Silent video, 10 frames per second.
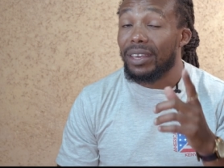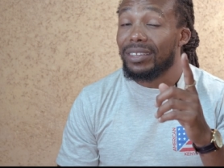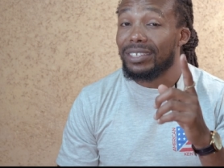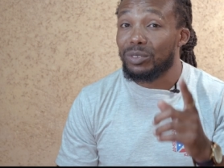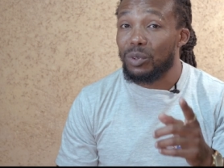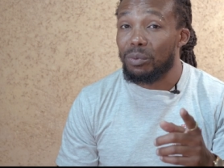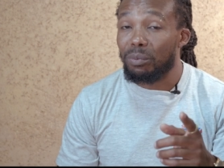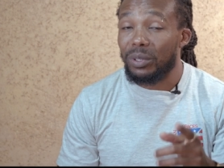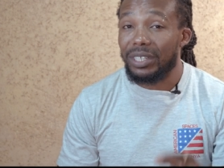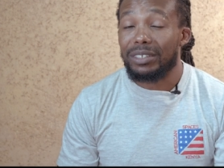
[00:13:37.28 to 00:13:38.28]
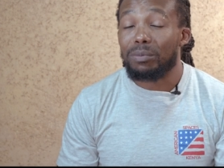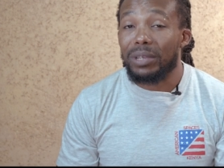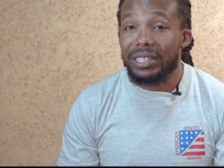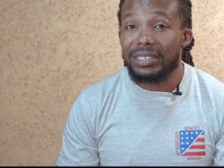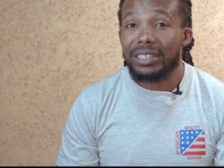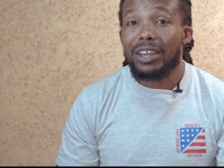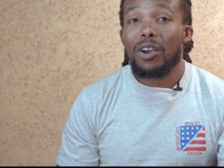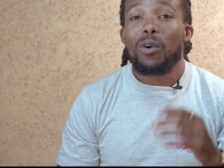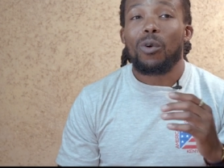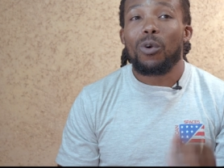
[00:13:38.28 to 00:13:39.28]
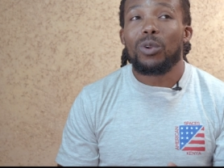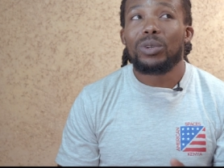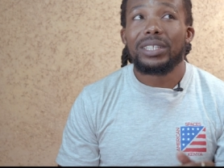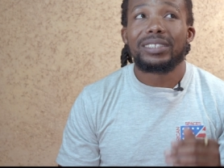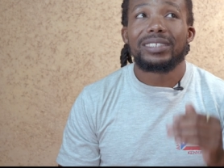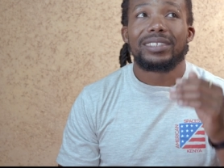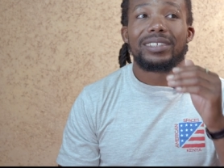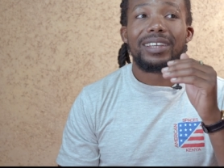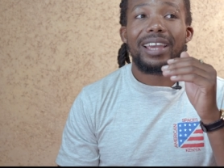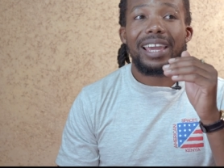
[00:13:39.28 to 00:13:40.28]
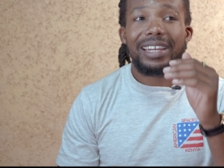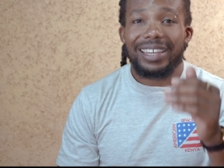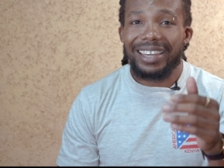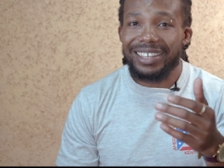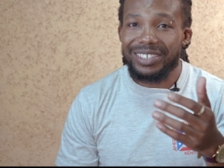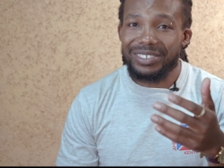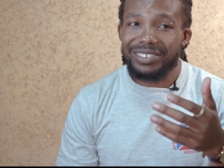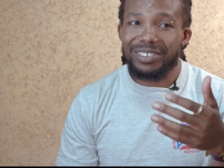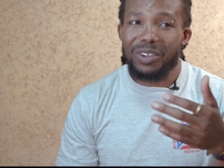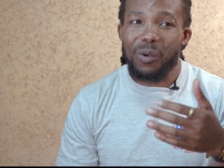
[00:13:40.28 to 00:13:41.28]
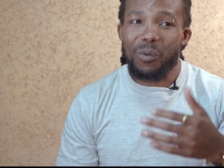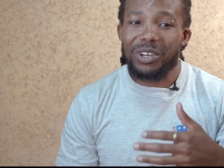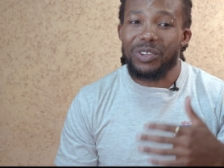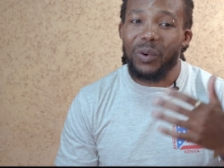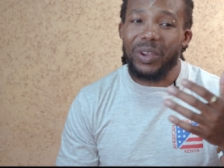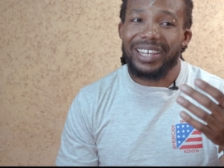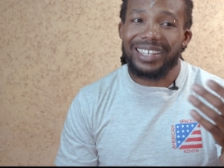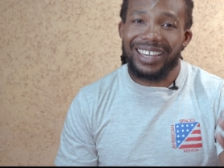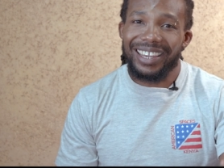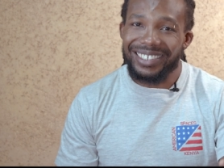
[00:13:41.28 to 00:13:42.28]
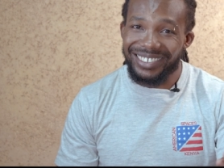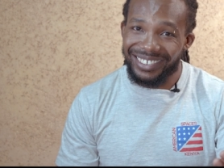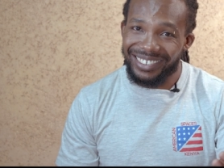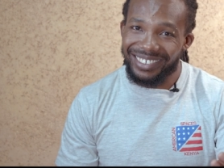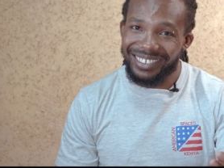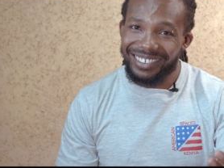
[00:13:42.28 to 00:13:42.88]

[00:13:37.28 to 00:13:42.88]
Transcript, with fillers: This is so important. Please always engage when you're engaged.